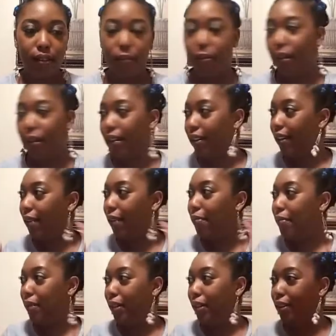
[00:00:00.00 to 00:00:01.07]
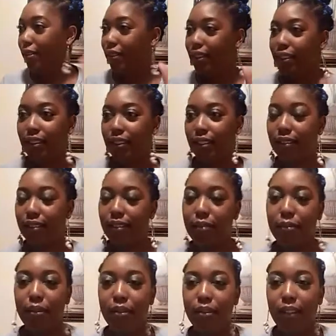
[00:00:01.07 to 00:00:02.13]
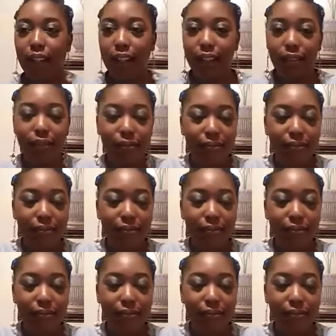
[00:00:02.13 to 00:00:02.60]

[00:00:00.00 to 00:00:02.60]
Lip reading: But I'm nervous. I'm on live.